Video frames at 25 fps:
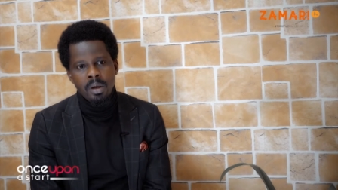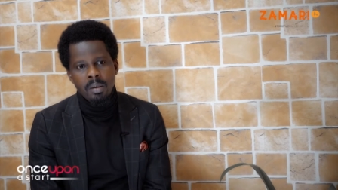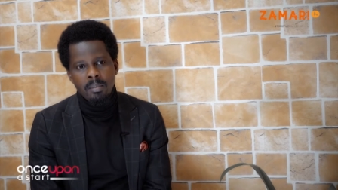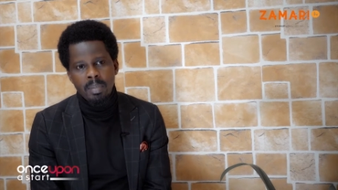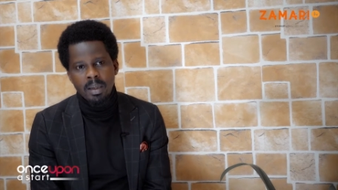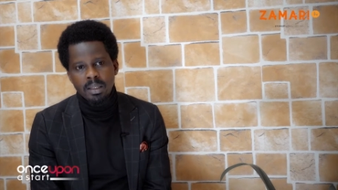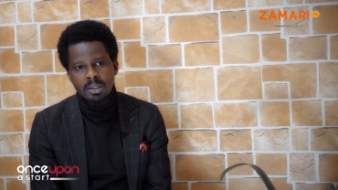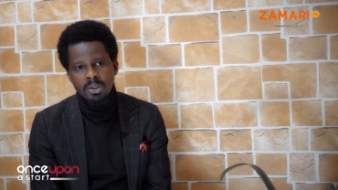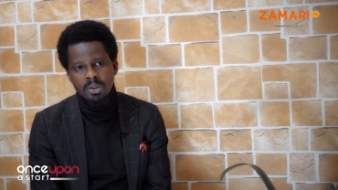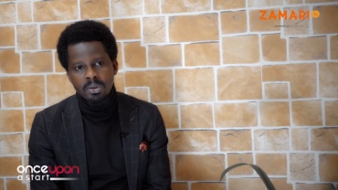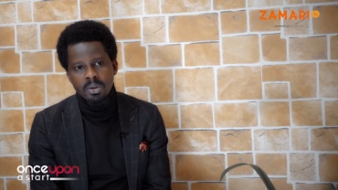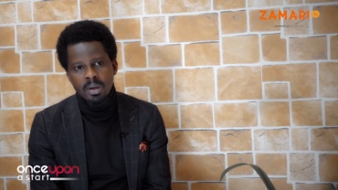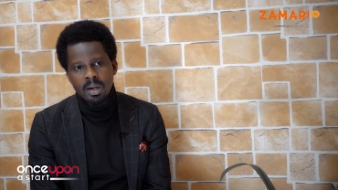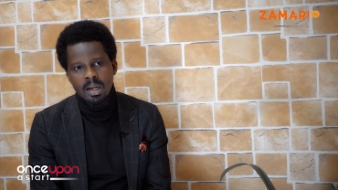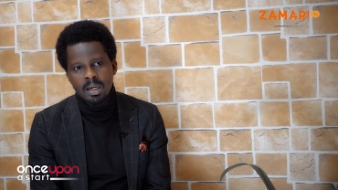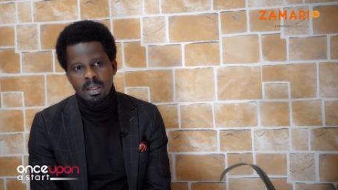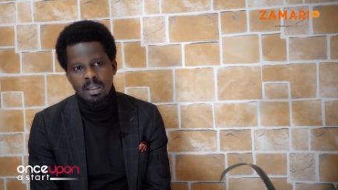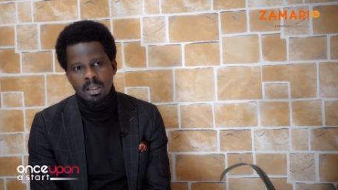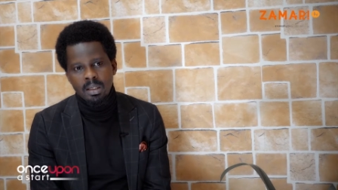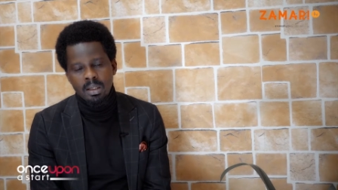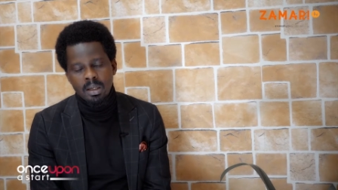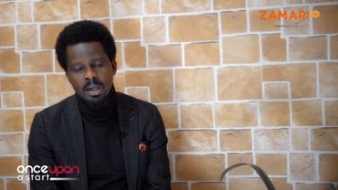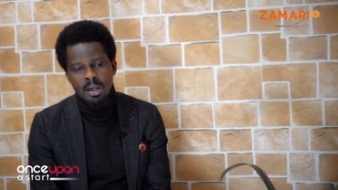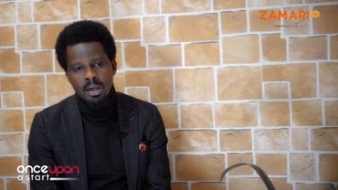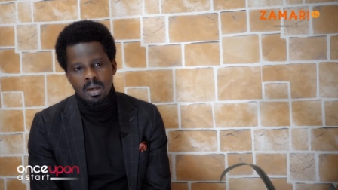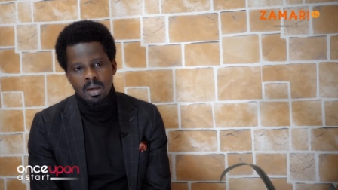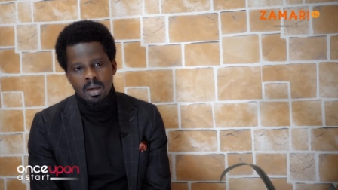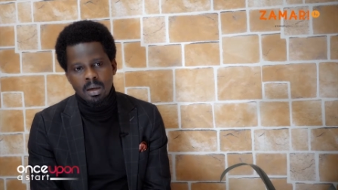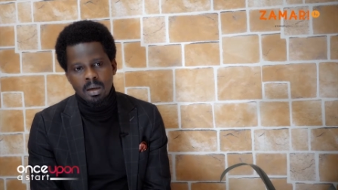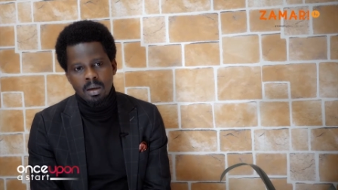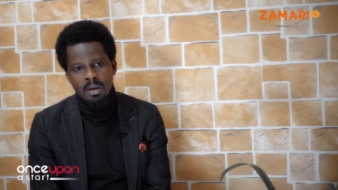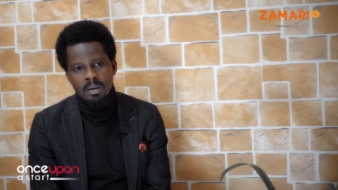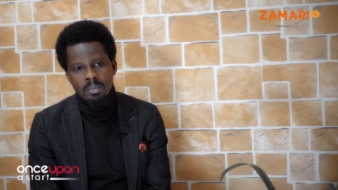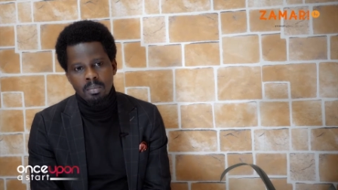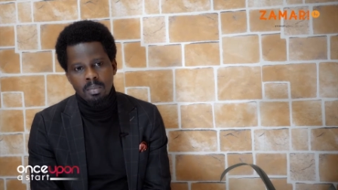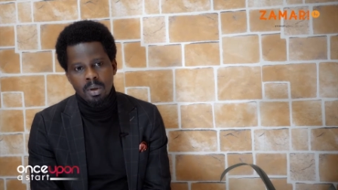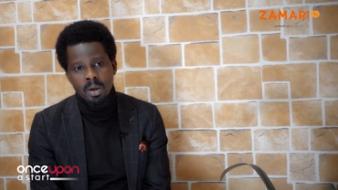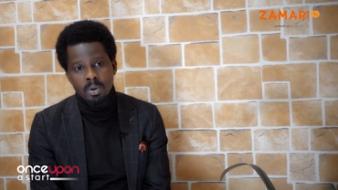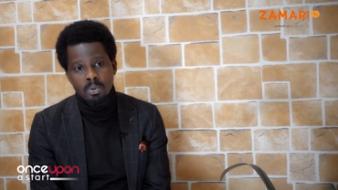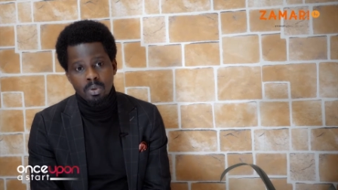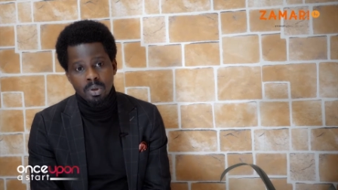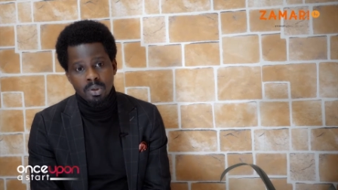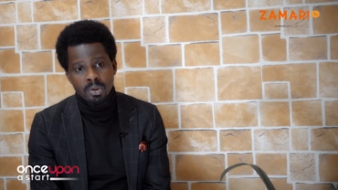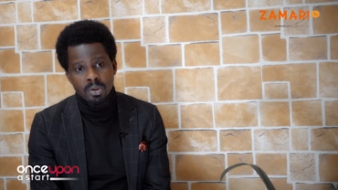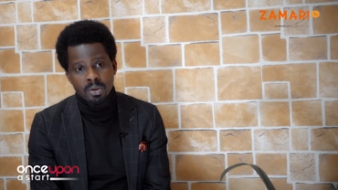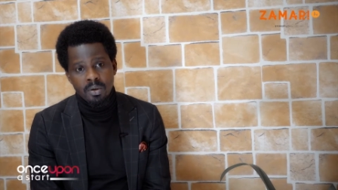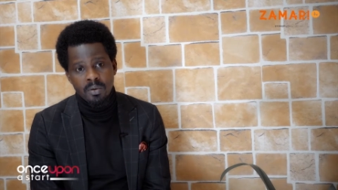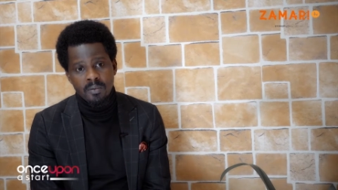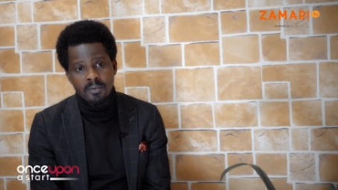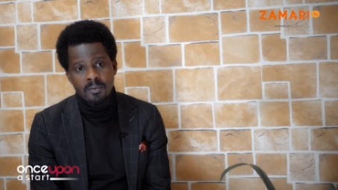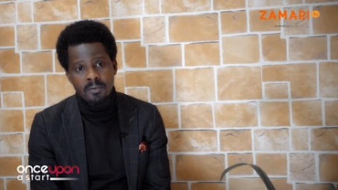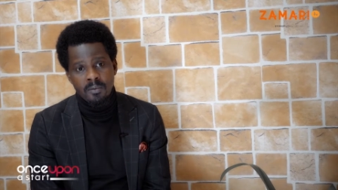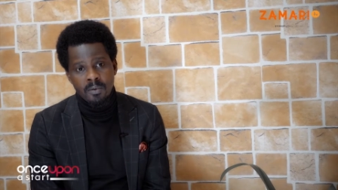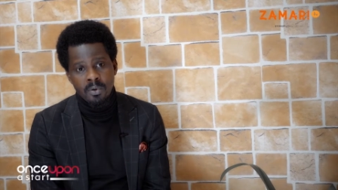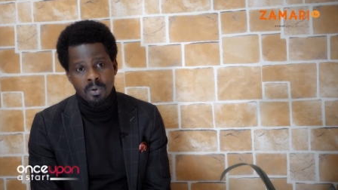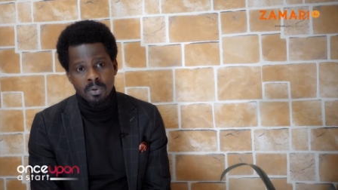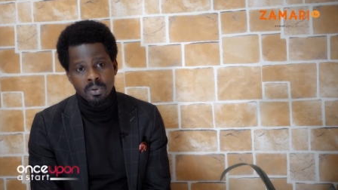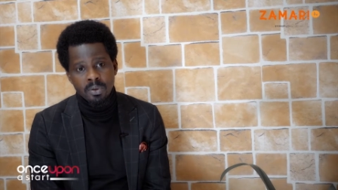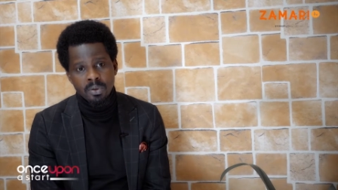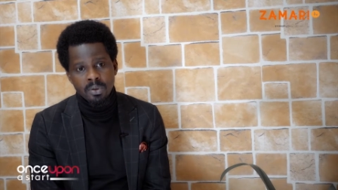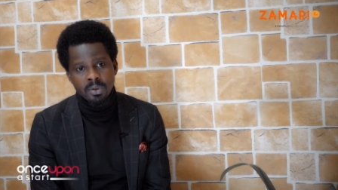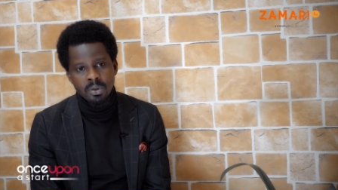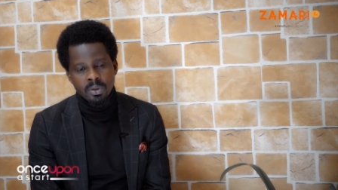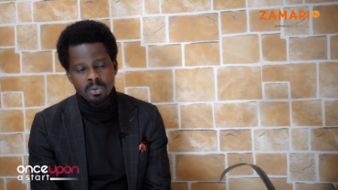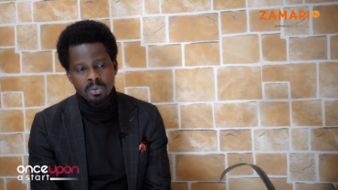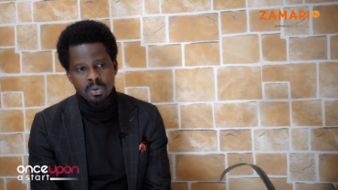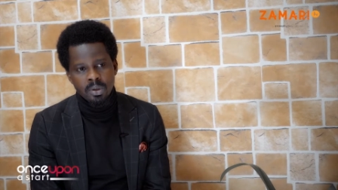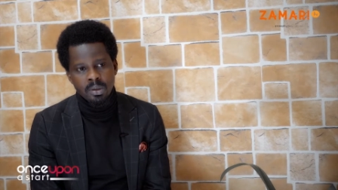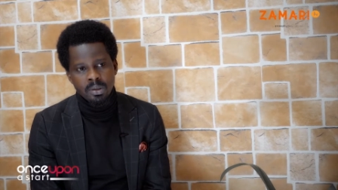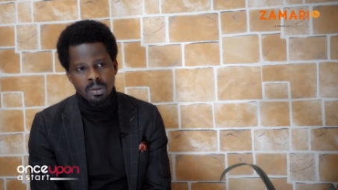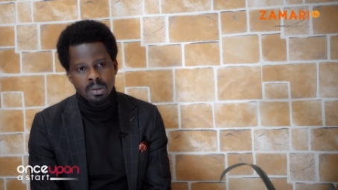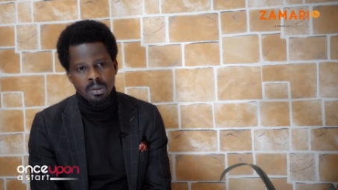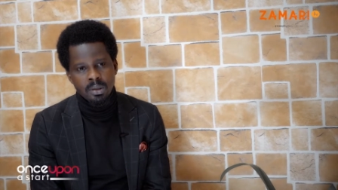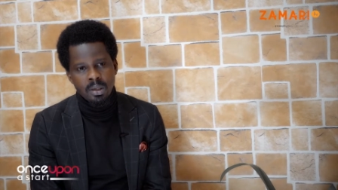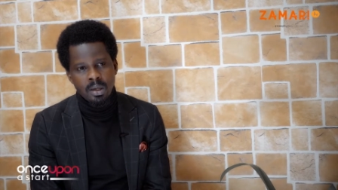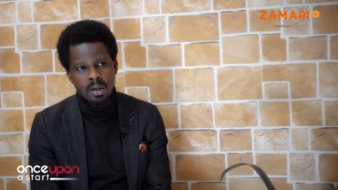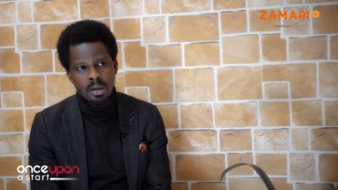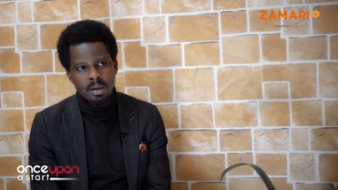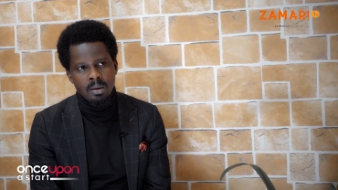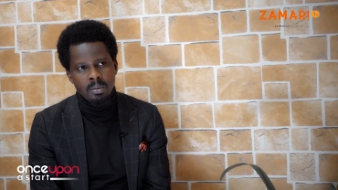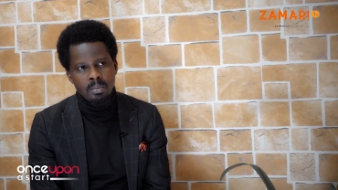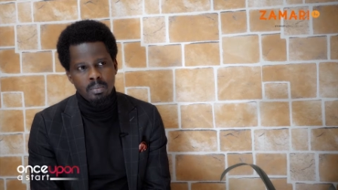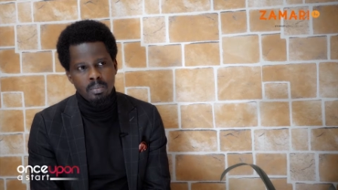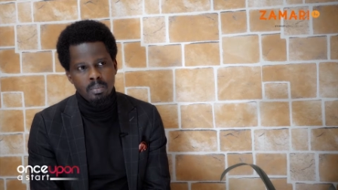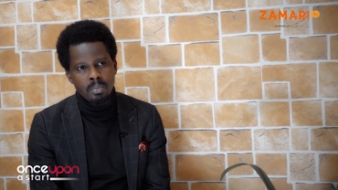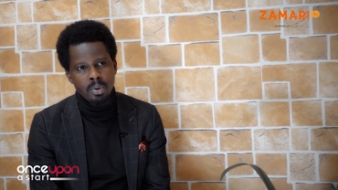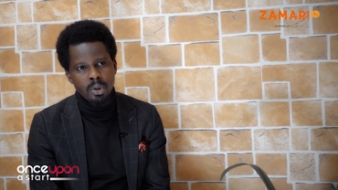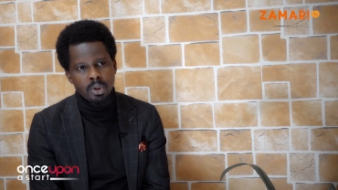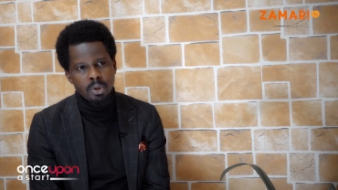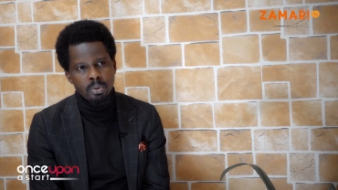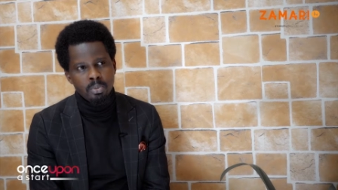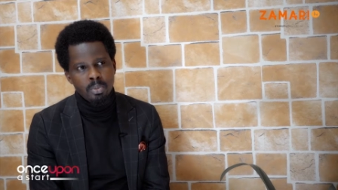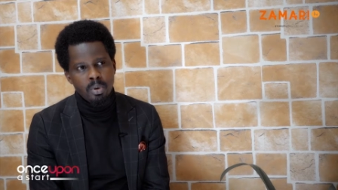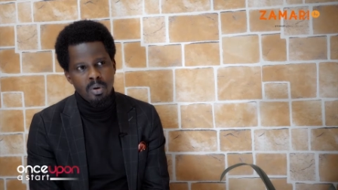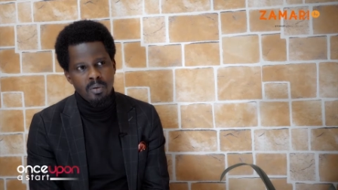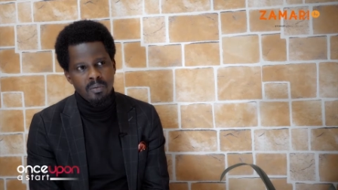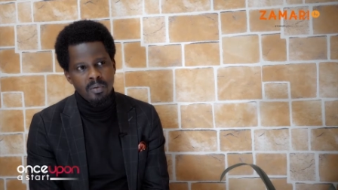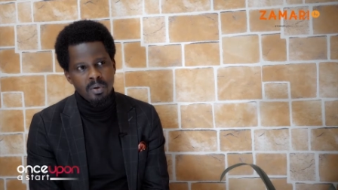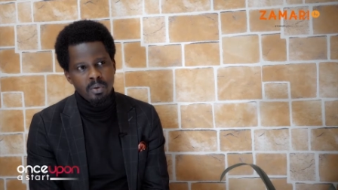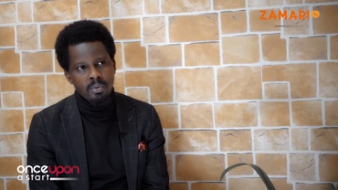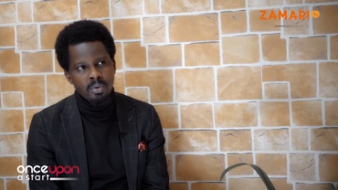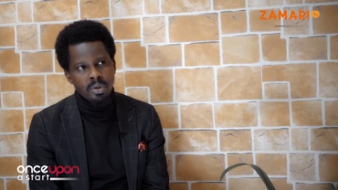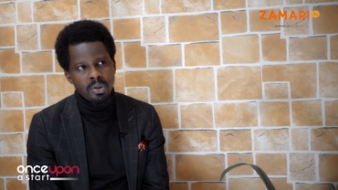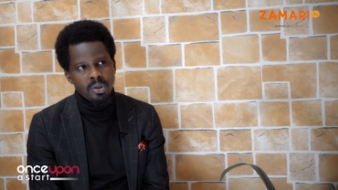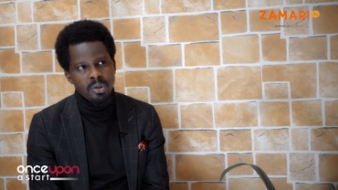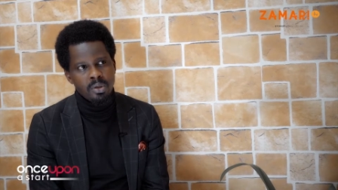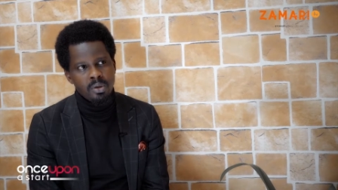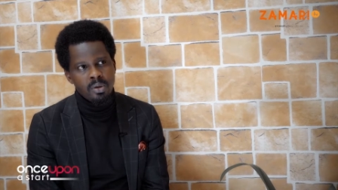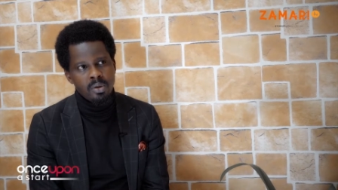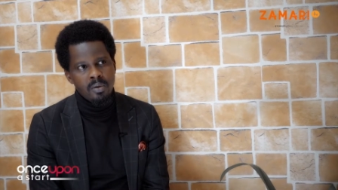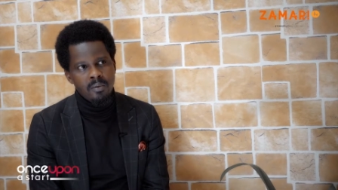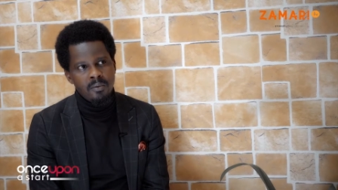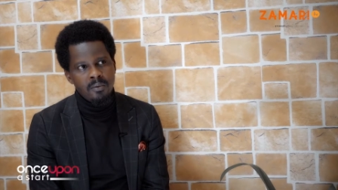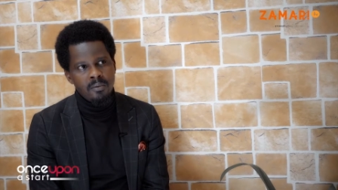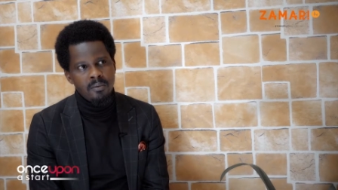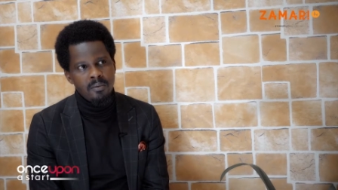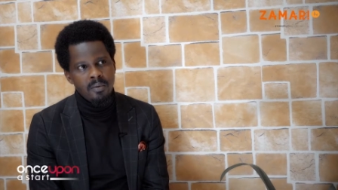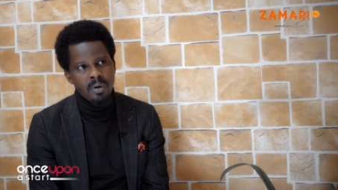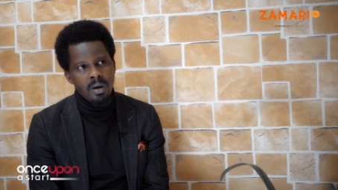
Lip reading: particularly a question of funds. It was much more of a question of